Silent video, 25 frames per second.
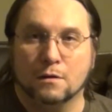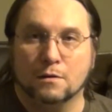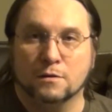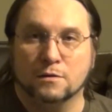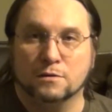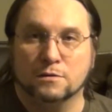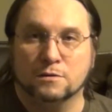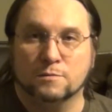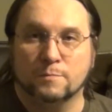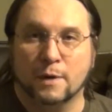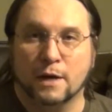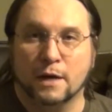
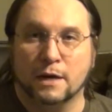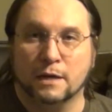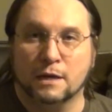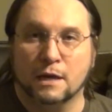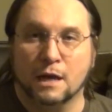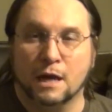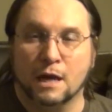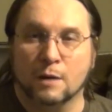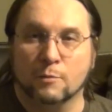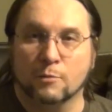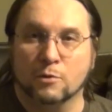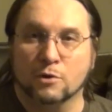spy
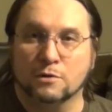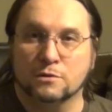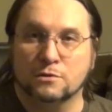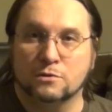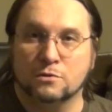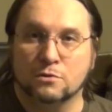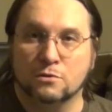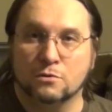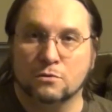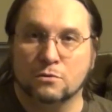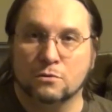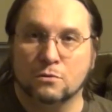camera
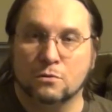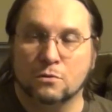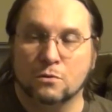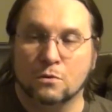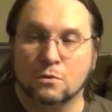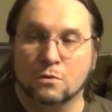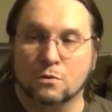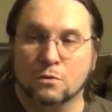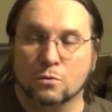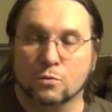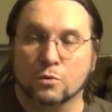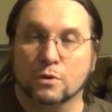
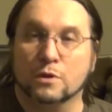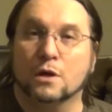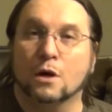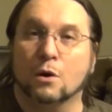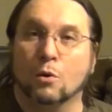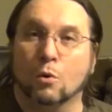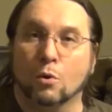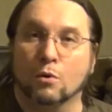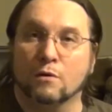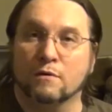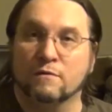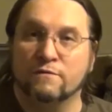to
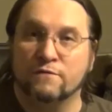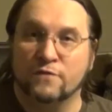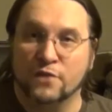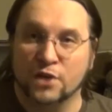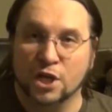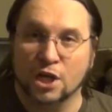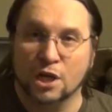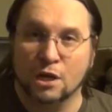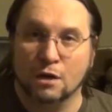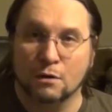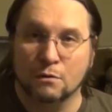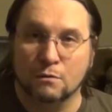record
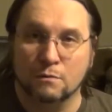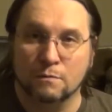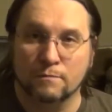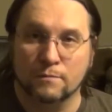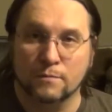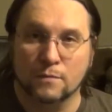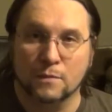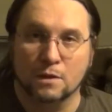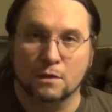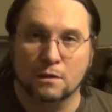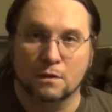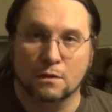video.
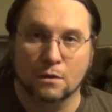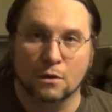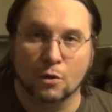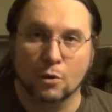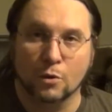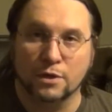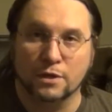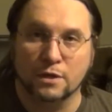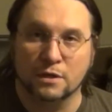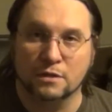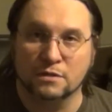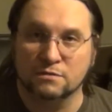It
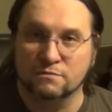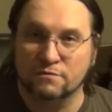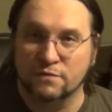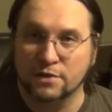only does